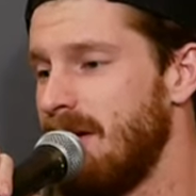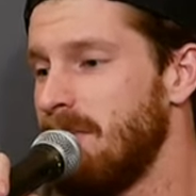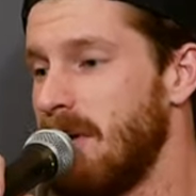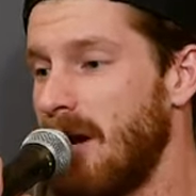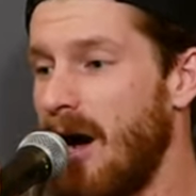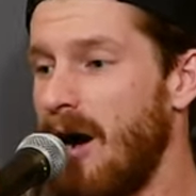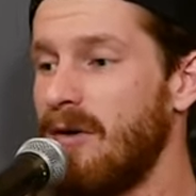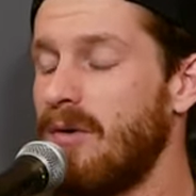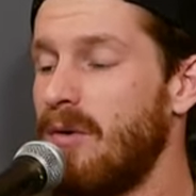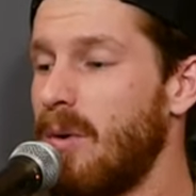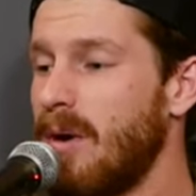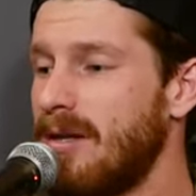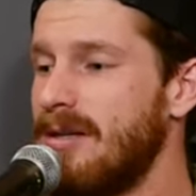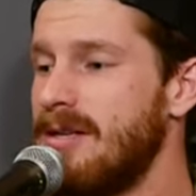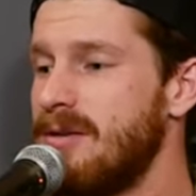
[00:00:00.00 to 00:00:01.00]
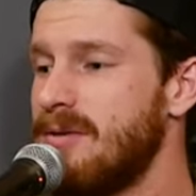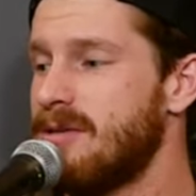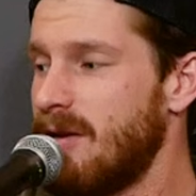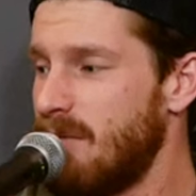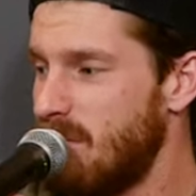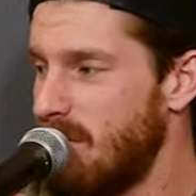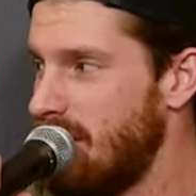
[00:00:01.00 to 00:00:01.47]
But how quickly you
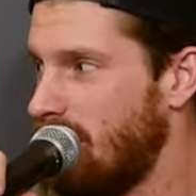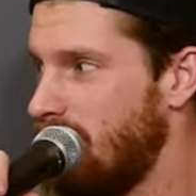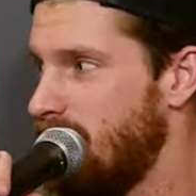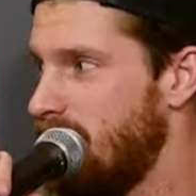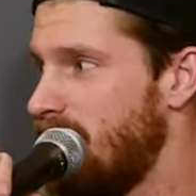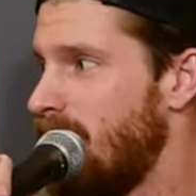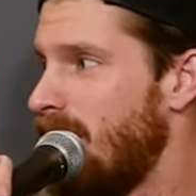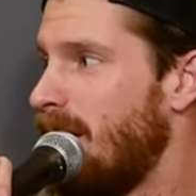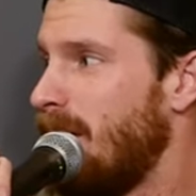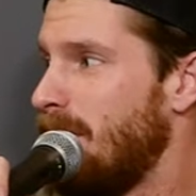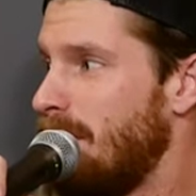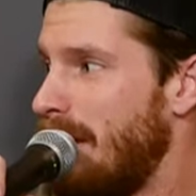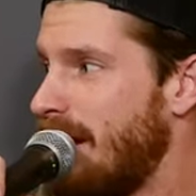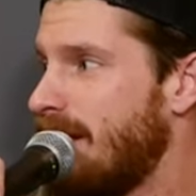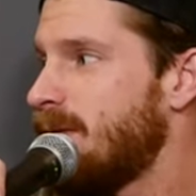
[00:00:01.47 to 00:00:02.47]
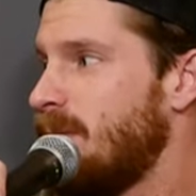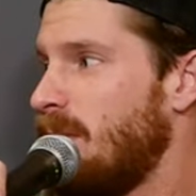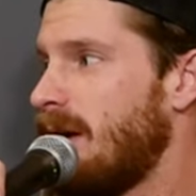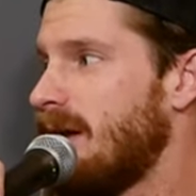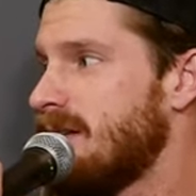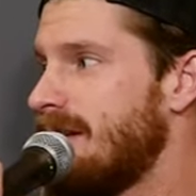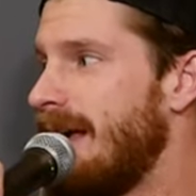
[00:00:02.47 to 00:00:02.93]
said real makes you
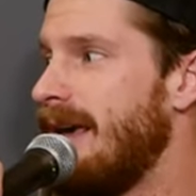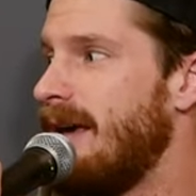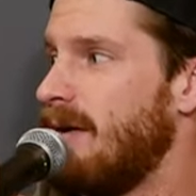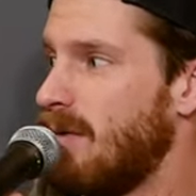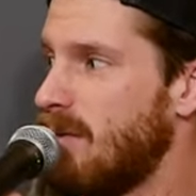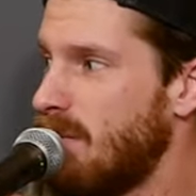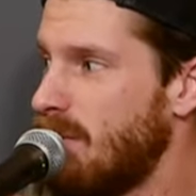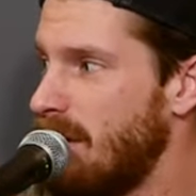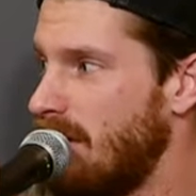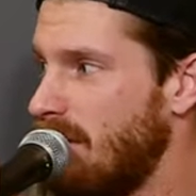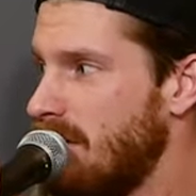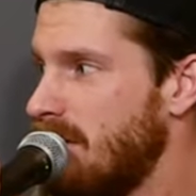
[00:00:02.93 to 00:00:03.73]
want to say real.